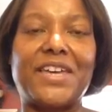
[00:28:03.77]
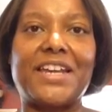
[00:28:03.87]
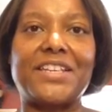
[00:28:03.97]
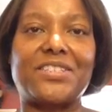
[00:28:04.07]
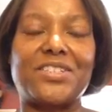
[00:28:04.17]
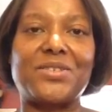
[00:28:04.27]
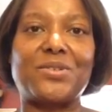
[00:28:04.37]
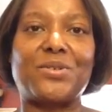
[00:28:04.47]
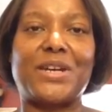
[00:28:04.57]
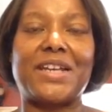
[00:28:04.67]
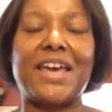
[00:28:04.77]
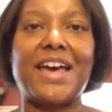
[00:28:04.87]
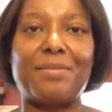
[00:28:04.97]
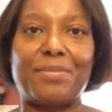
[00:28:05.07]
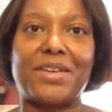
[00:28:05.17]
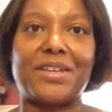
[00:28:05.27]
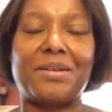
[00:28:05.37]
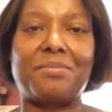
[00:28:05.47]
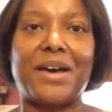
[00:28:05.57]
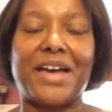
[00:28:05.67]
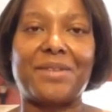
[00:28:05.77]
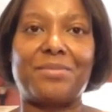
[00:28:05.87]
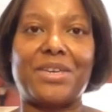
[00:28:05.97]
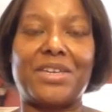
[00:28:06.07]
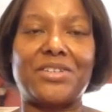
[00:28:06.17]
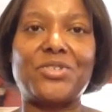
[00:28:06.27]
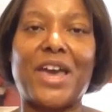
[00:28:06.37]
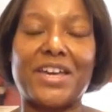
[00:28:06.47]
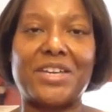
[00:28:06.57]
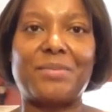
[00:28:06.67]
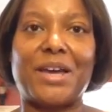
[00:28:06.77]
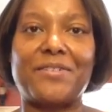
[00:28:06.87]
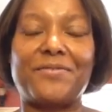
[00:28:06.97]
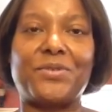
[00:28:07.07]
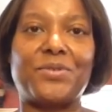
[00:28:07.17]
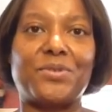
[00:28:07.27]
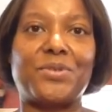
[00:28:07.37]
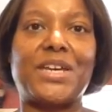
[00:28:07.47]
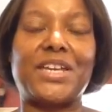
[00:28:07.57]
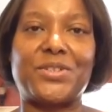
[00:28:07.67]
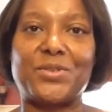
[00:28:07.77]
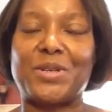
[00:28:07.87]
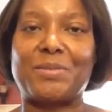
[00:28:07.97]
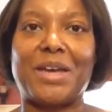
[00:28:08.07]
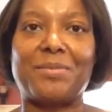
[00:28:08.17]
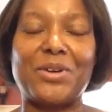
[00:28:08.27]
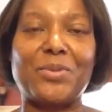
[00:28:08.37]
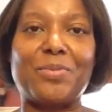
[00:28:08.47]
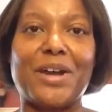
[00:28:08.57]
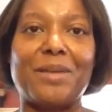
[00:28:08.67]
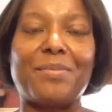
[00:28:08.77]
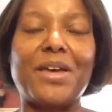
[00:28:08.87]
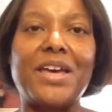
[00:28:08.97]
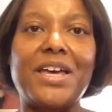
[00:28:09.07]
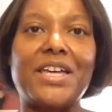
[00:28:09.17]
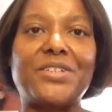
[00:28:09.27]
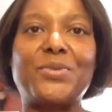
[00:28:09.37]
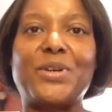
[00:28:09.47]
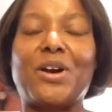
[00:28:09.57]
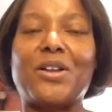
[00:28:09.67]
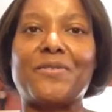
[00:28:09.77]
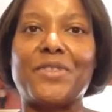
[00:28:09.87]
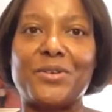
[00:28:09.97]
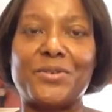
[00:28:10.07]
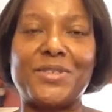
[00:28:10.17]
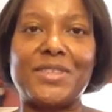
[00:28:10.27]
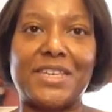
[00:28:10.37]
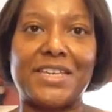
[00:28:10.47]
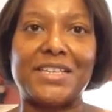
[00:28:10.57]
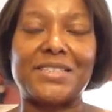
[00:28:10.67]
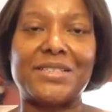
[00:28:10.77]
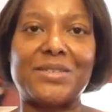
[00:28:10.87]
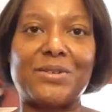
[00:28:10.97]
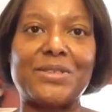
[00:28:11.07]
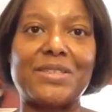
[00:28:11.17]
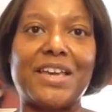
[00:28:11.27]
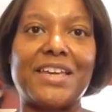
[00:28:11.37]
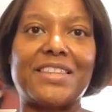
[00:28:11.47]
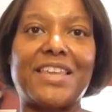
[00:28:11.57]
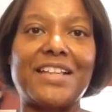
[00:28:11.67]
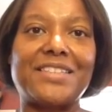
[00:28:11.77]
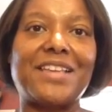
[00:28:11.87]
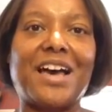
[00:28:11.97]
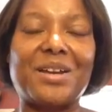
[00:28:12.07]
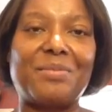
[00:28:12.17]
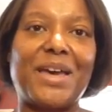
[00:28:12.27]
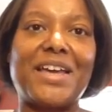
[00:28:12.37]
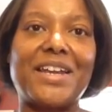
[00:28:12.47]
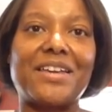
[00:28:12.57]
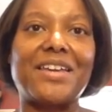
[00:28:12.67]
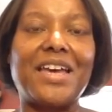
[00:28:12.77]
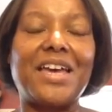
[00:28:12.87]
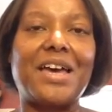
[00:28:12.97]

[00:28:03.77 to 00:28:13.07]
that is just going to happen by me tracking my food and doing my meal prep and doing all of those things. And so it's like, that's automatic.